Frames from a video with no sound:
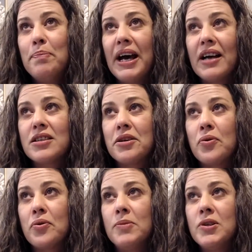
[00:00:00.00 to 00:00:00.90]
Back to
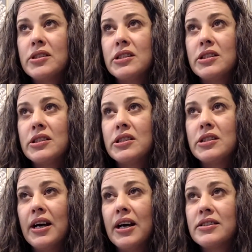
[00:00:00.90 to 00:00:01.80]
normalcy,
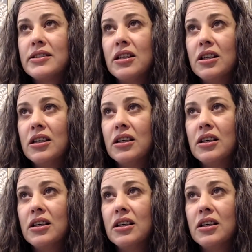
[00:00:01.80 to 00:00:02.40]
you guys.